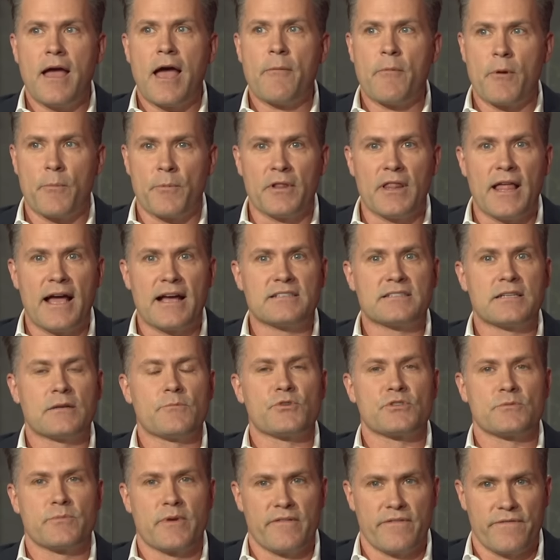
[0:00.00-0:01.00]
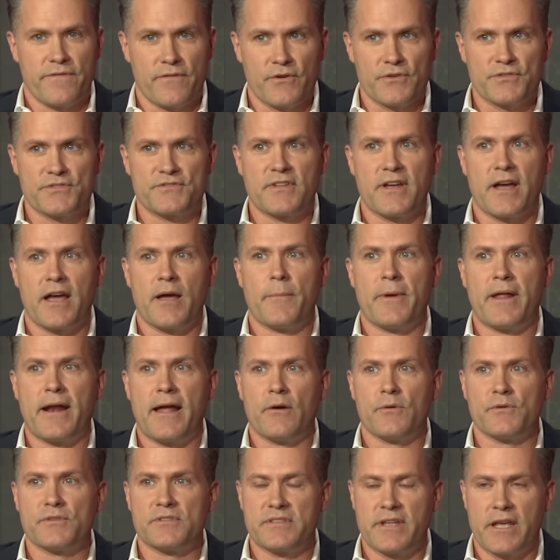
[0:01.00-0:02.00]
I remember last time was my first time, and
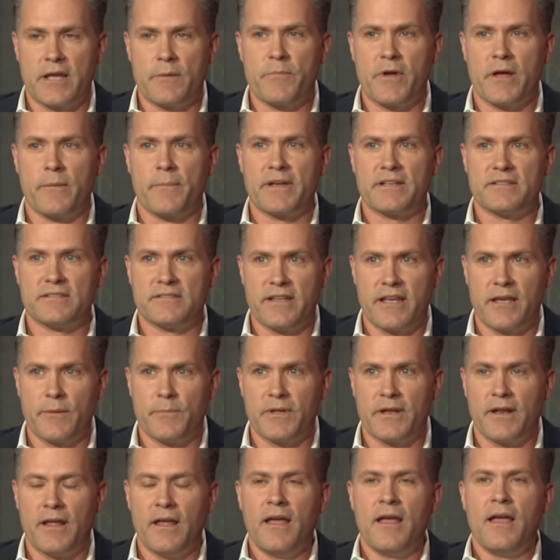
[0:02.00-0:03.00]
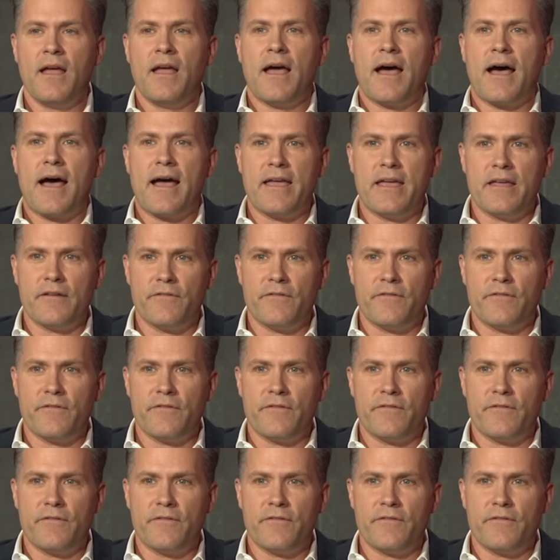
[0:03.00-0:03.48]
I will stand by my statement. Yes, sir.